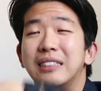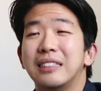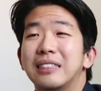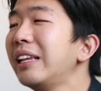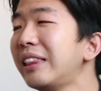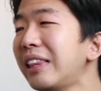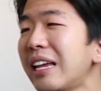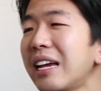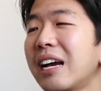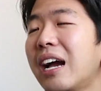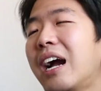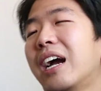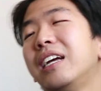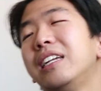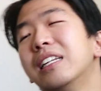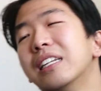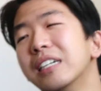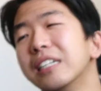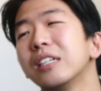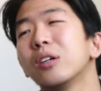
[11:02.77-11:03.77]
I think
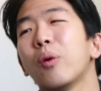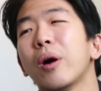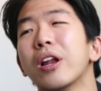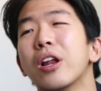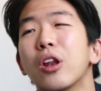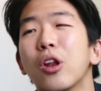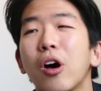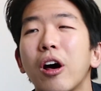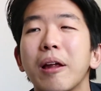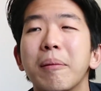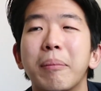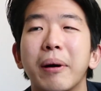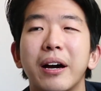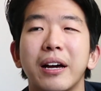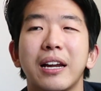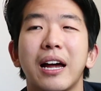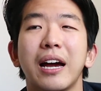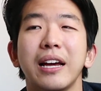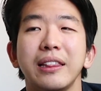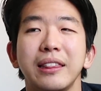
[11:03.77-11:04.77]
I learned quite a lot,
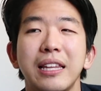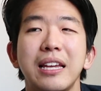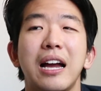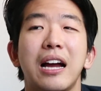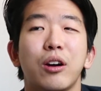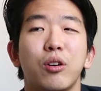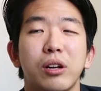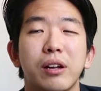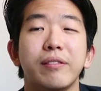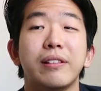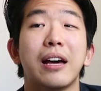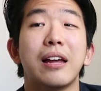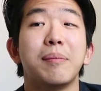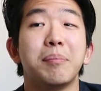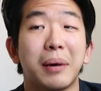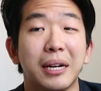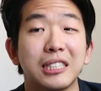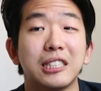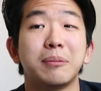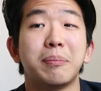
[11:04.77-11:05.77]
but I think I could have
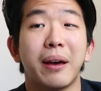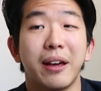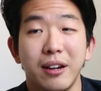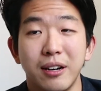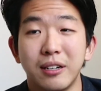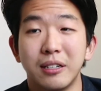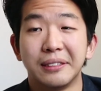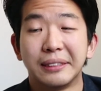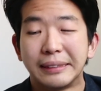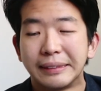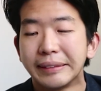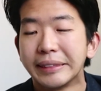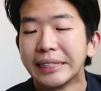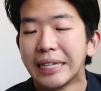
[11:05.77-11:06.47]
done much better.